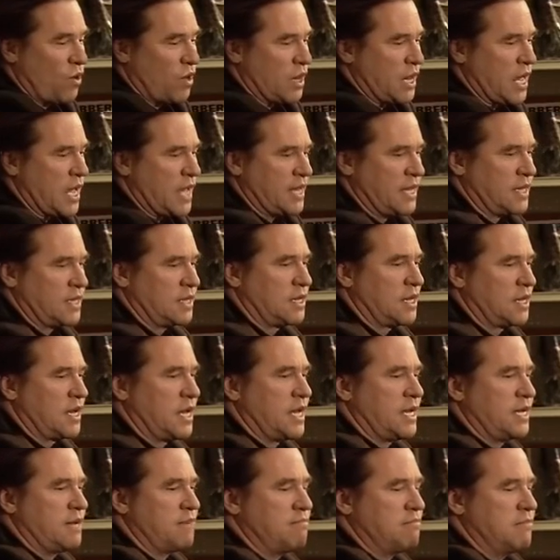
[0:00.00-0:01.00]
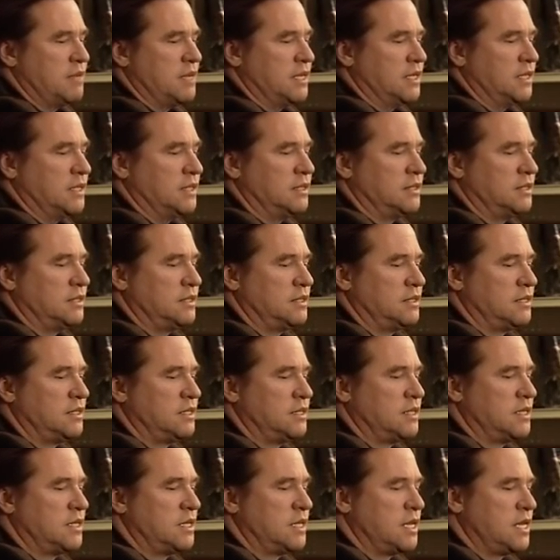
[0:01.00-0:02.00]
Well, I, I'm uh,
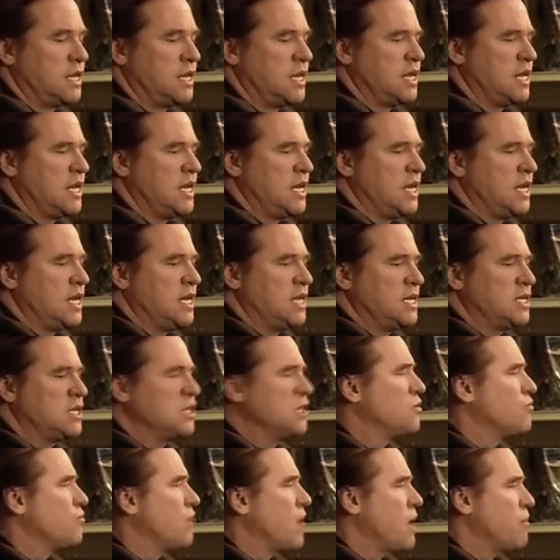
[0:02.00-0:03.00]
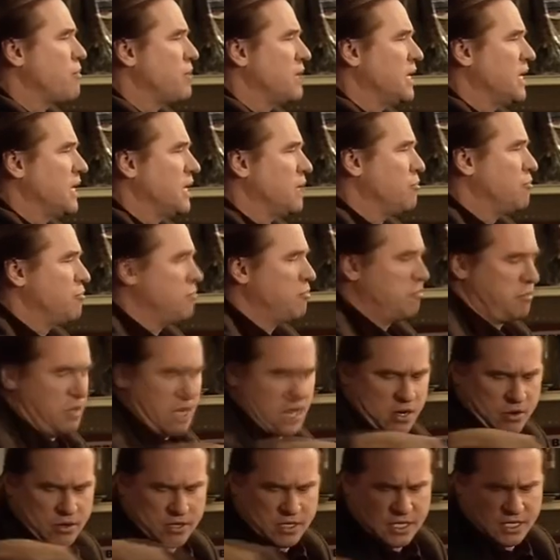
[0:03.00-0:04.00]
just wrapping it up
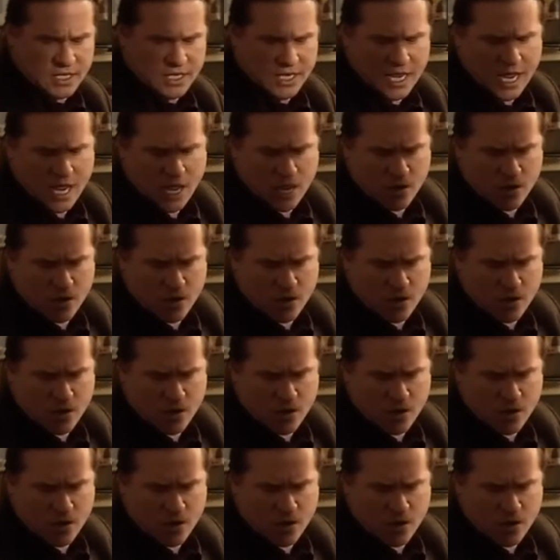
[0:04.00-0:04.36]
here in the